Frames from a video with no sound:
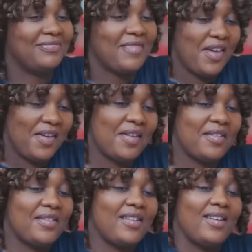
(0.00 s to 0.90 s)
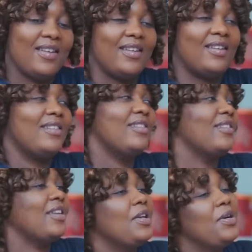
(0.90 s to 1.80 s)
Yeah.
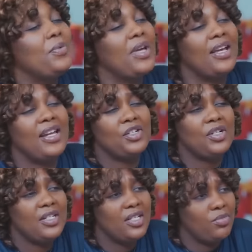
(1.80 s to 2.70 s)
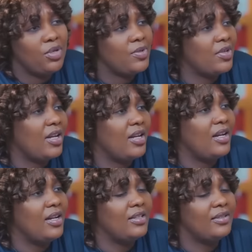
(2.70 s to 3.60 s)
You know, we can actually team up together
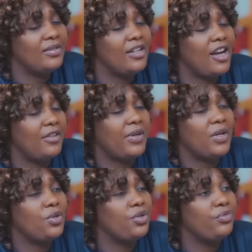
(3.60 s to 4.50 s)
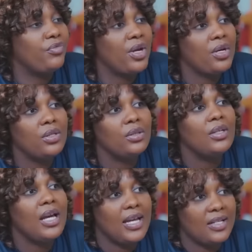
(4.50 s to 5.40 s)
and have our own real
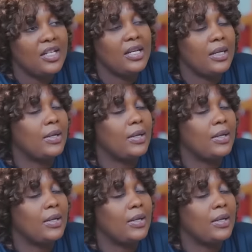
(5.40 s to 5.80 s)
estate